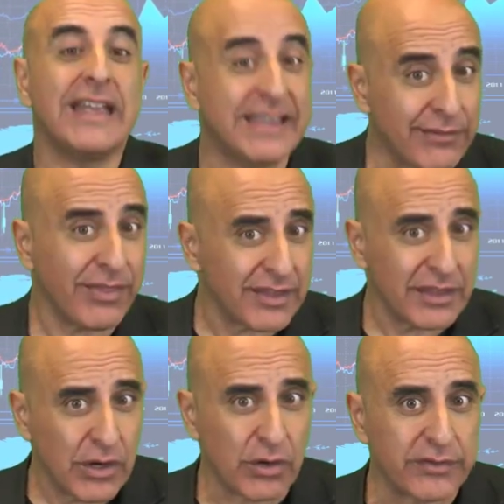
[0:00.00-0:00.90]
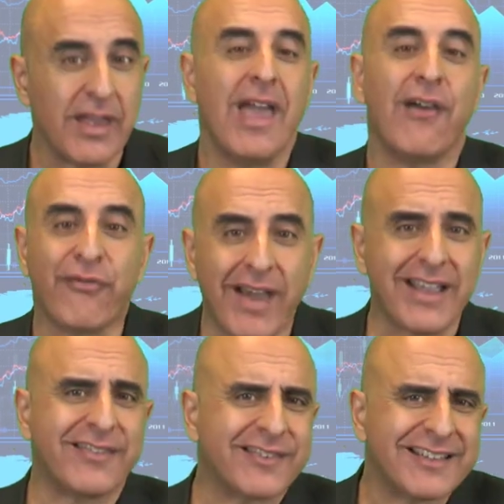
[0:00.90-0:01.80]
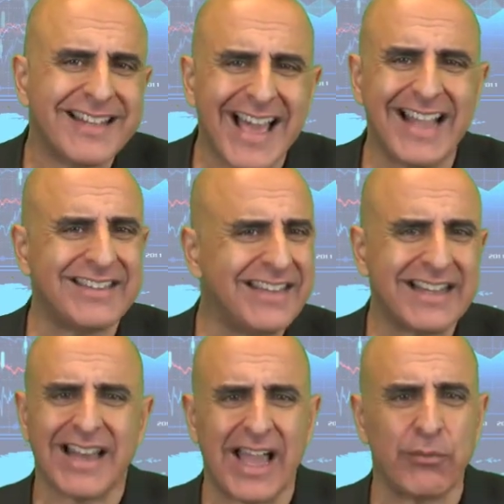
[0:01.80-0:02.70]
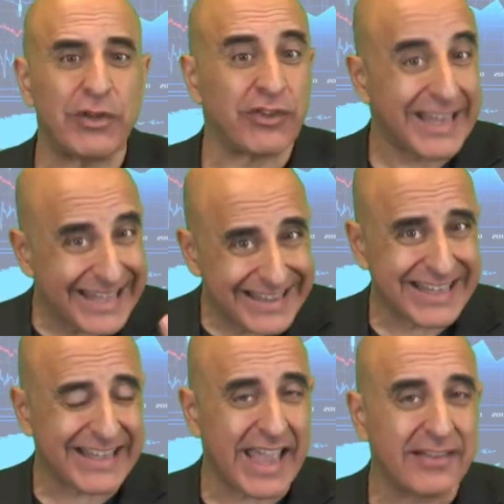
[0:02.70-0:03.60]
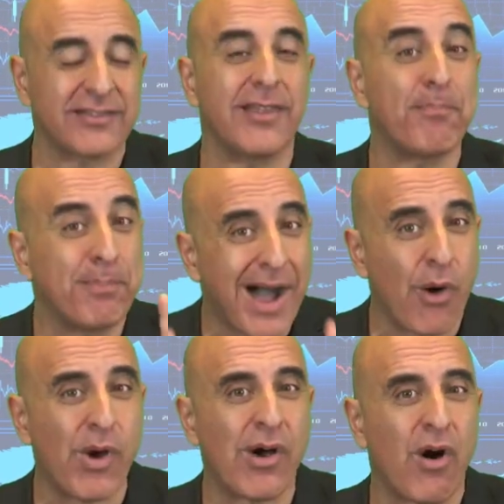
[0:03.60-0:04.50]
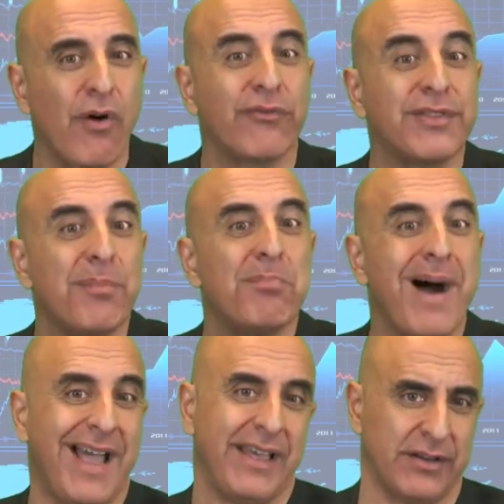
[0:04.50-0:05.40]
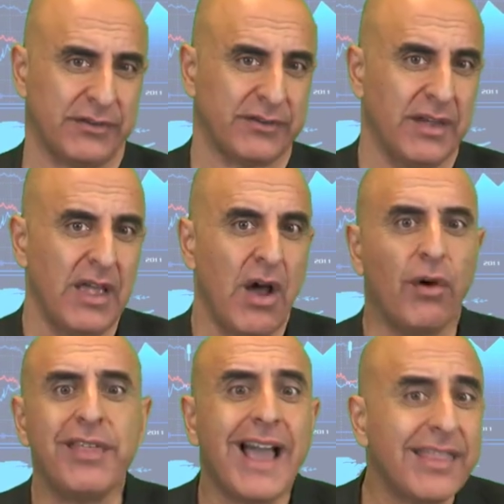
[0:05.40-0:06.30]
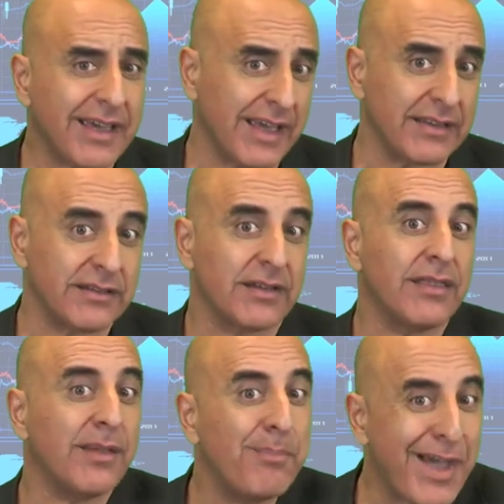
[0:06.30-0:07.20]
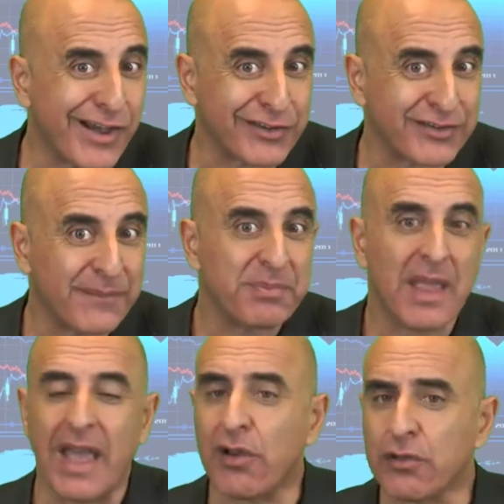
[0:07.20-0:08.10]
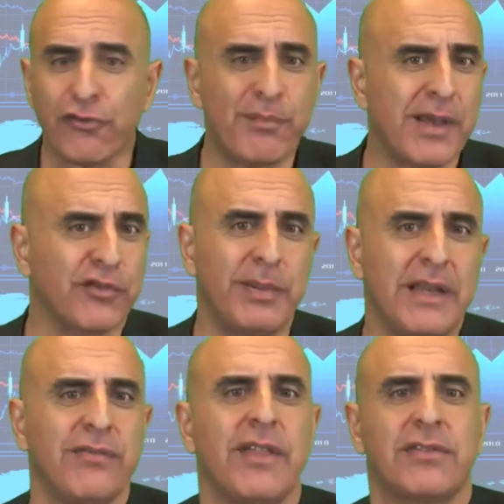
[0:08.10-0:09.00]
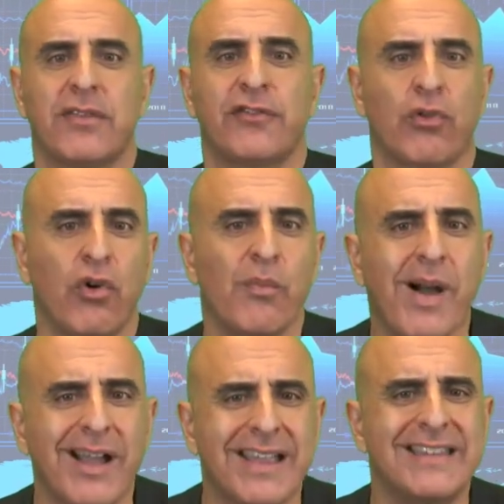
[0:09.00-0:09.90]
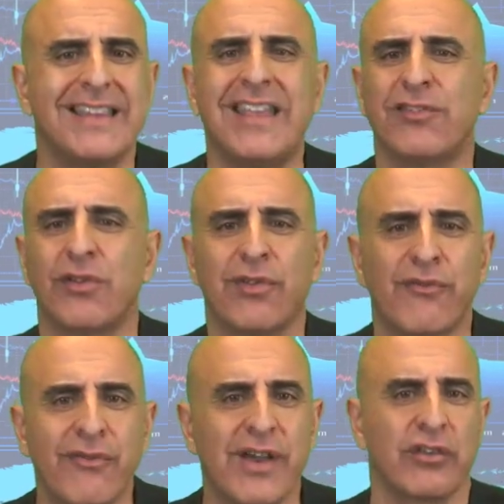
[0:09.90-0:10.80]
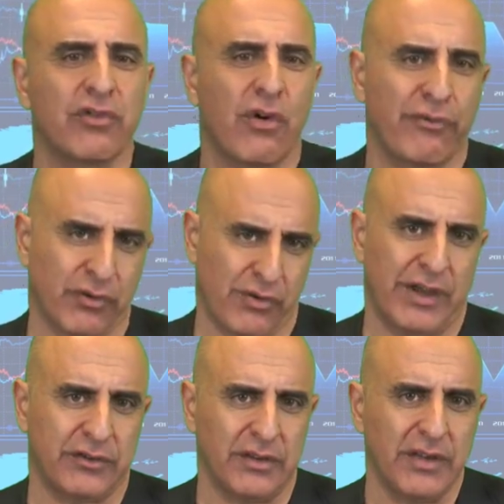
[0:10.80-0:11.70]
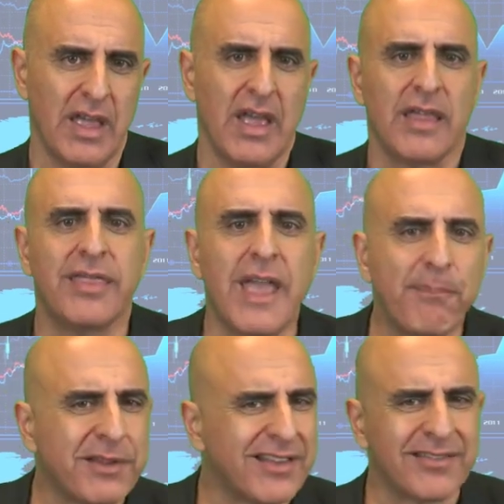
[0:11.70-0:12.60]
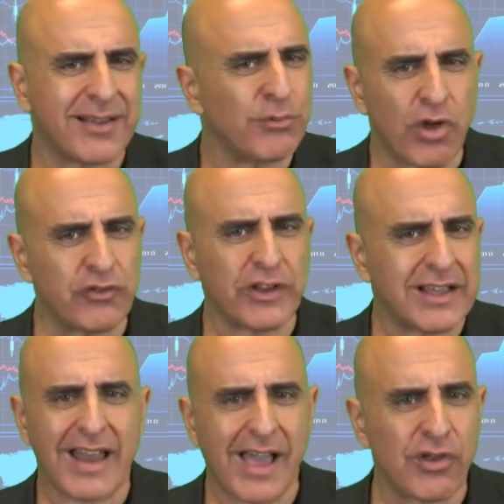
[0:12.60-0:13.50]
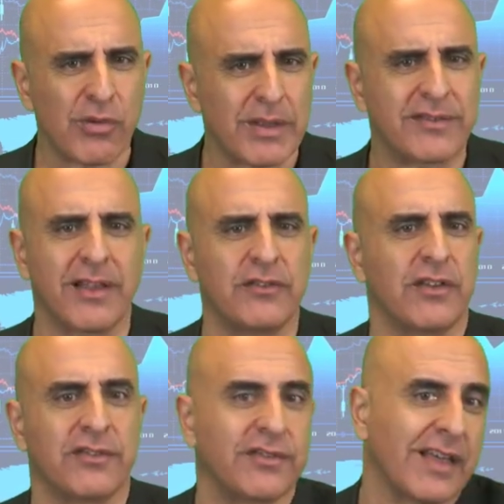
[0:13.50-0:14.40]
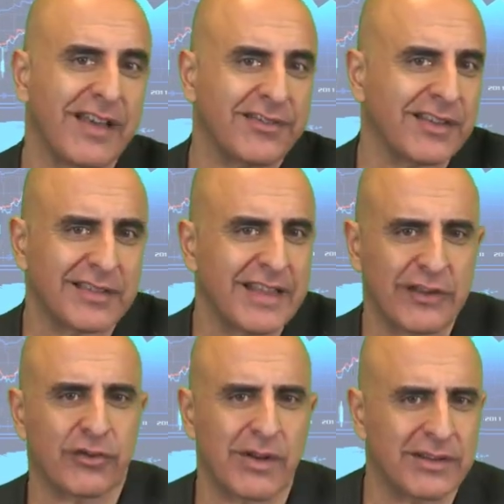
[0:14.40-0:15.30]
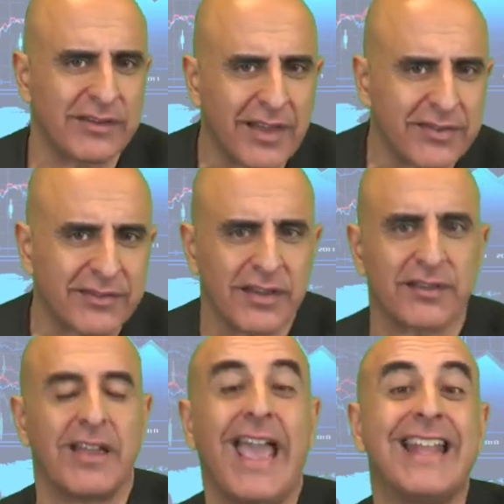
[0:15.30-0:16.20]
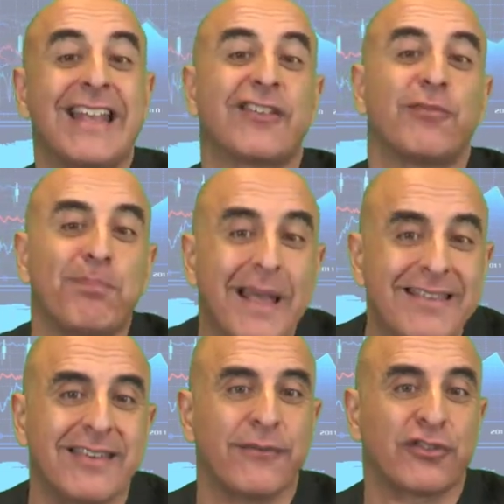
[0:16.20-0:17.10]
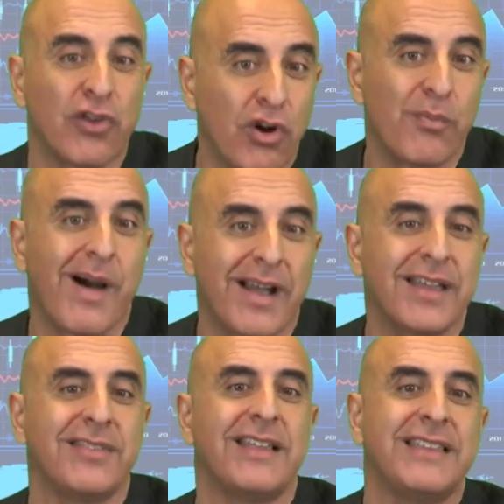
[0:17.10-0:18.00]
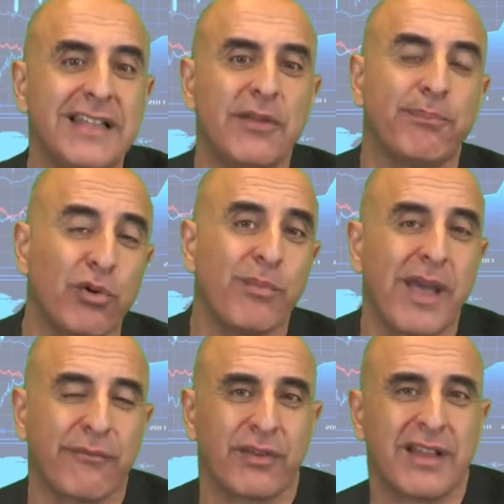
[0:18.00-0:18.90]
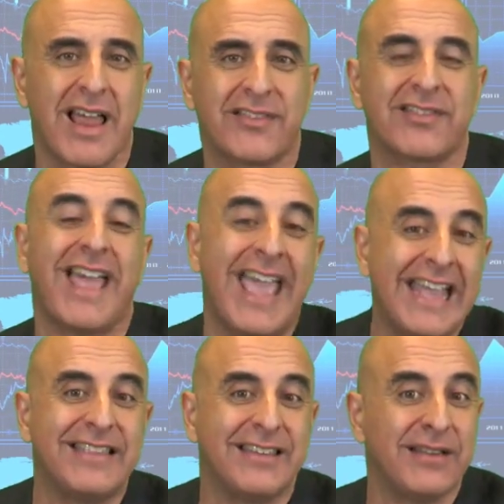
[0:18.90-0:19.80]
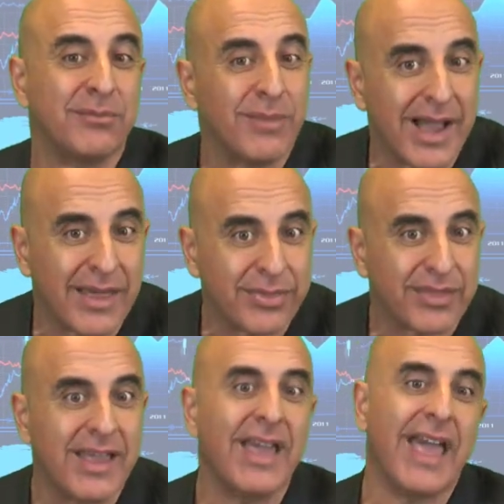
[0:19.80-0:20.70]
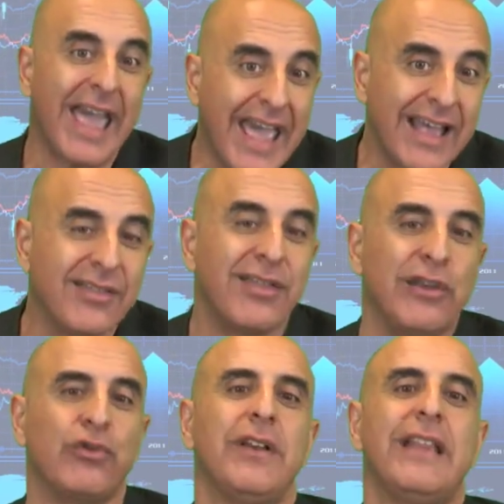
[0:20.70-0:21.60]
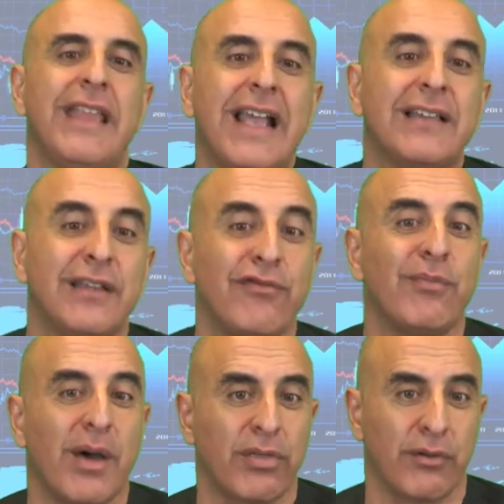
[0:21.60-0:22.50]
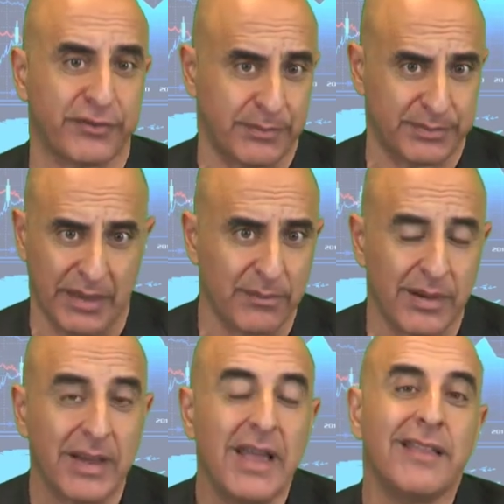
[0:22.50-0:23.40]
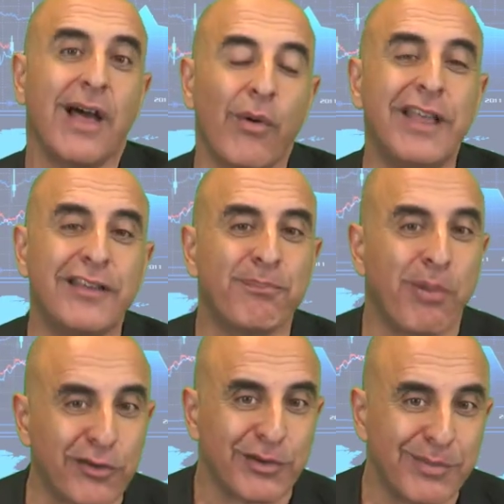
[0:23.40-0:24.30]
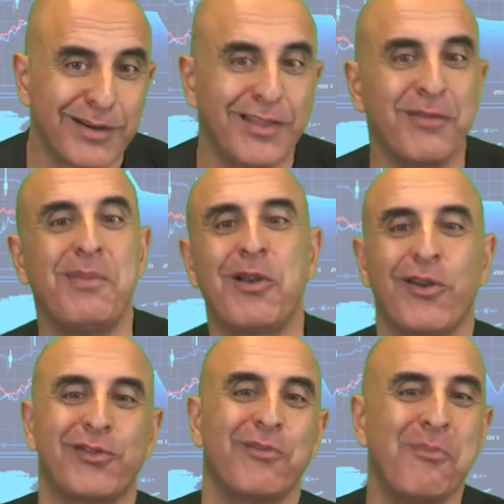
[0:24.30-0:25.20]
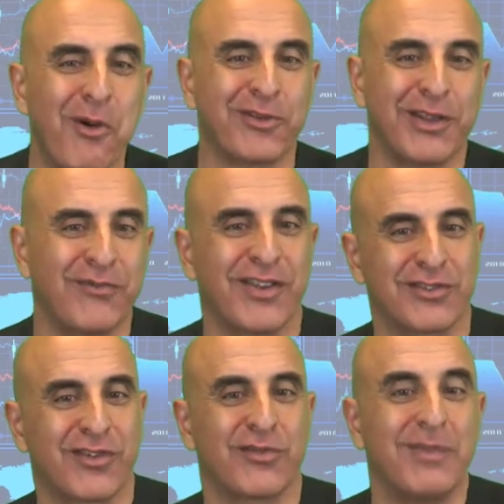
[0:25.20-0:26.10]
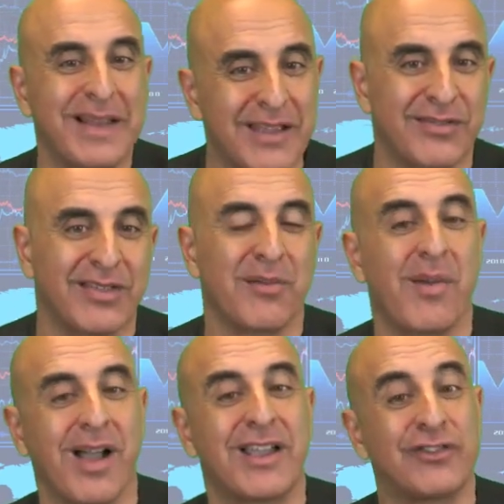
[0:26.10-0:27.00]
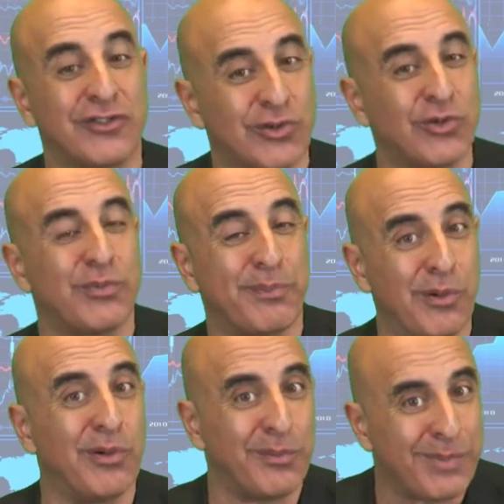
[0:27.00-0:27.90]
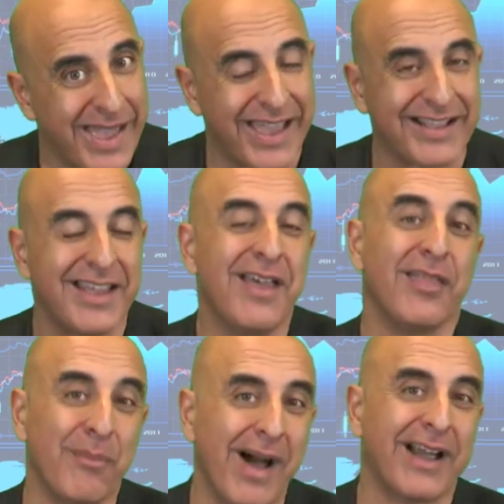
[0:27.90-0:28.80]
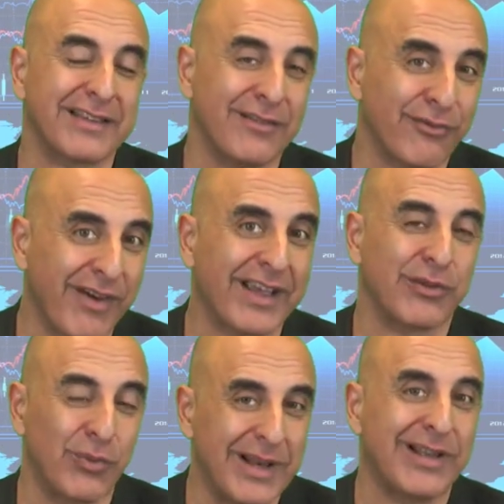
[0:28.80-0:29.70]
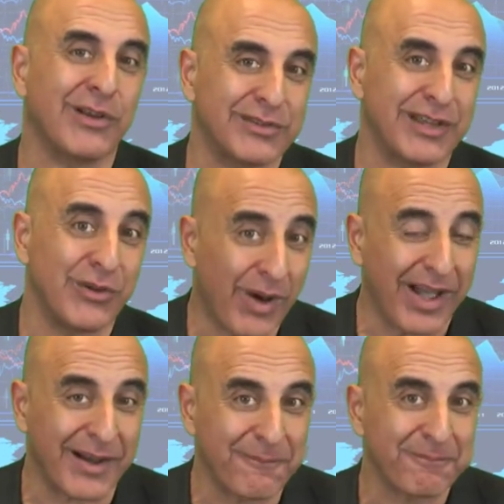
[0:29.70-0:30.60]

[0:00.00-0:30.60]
Given the news, a very slight decline, which indicates the power of the buyers. On the other hand, the bears, a lot of bears believe that the stock market is on the verge of correction. They present some logical arguments such as the recent natural disasters, an expensive stock market that didn't pull back for the last 18 months, and the usually negative month of September. Now, is it possible that because most investors believe that the market should pull back, the market in fact will continue higher?